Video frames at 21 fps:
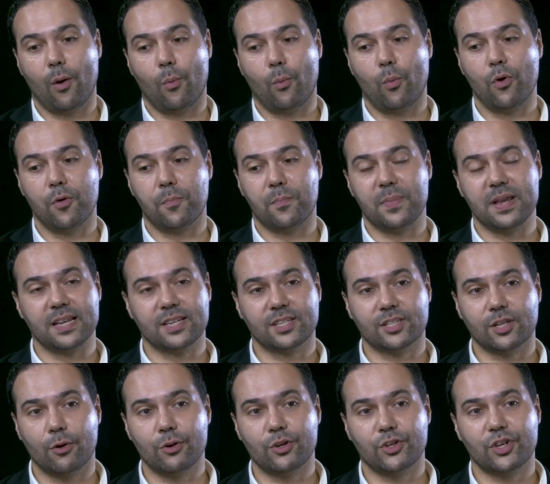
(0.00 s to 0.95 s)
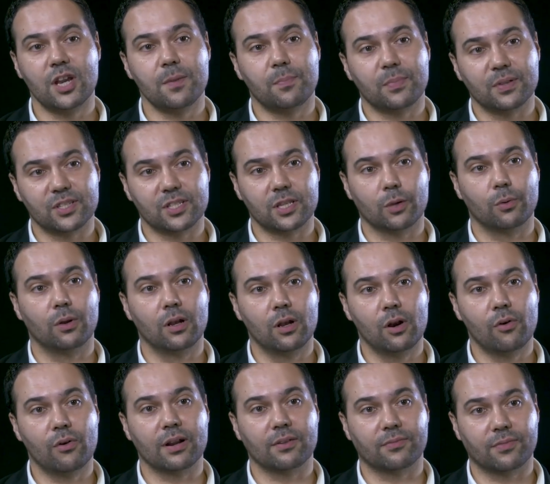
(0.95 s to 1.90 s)
would be so cheap and so
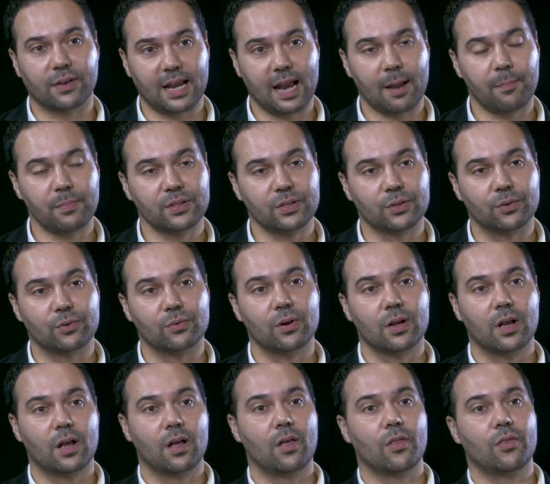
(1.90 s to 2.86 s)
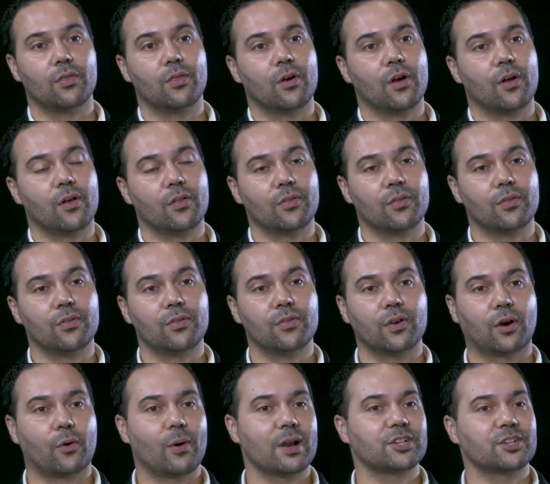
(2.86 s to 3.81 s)
alluring for capital that
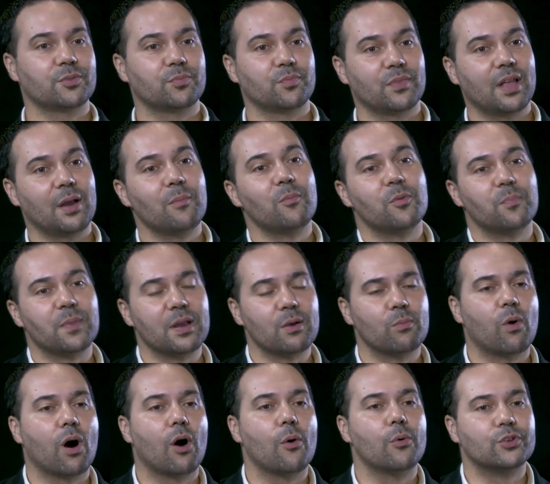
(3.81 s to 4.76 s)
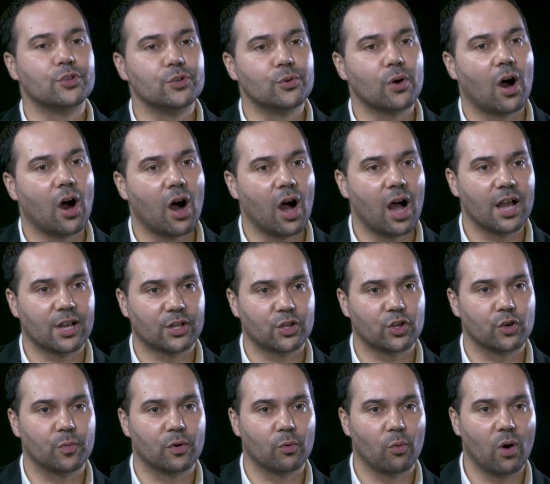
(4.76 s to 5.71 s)
the question then would be, why would you hire
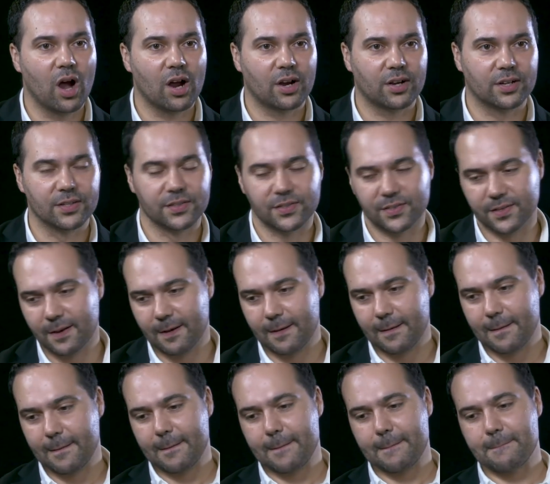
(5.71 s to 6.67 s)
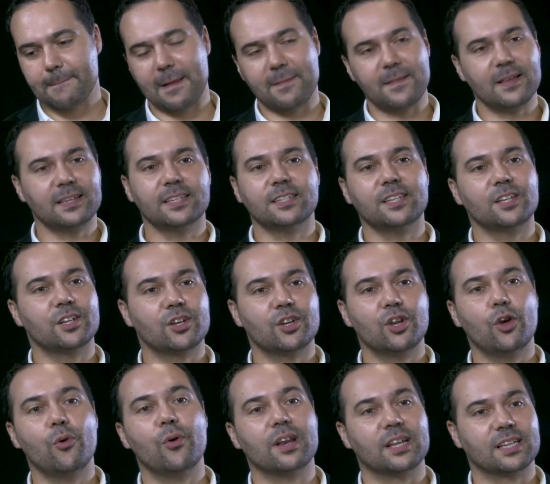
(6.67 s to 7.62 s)
human workers? And this isn't
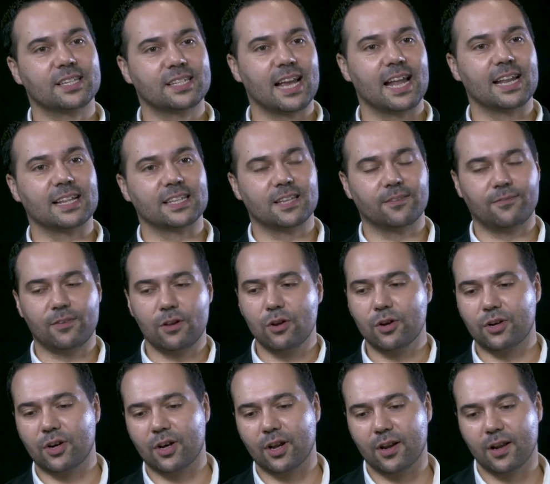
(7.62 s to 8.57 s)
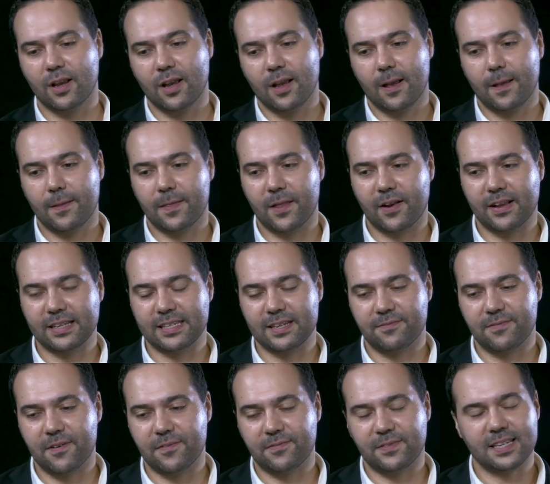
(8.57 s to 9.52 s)
new in a sense. If you look at the
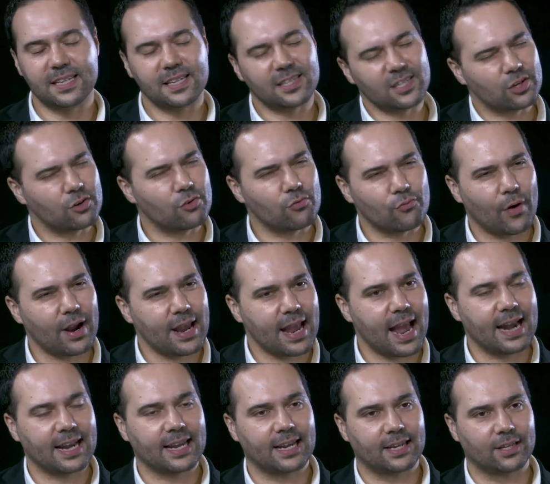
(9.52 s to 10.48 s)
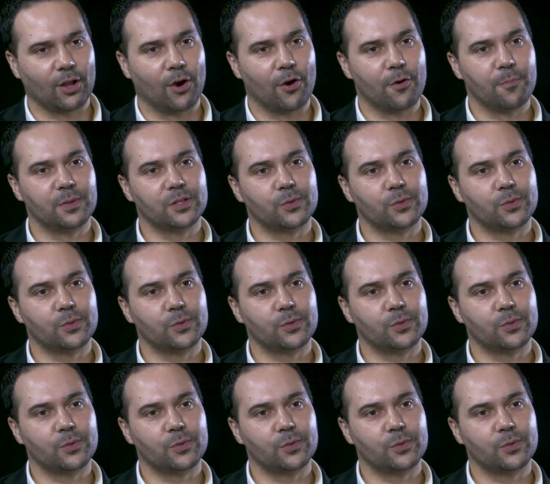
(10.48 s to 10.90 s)
1950s, there's a great anecdote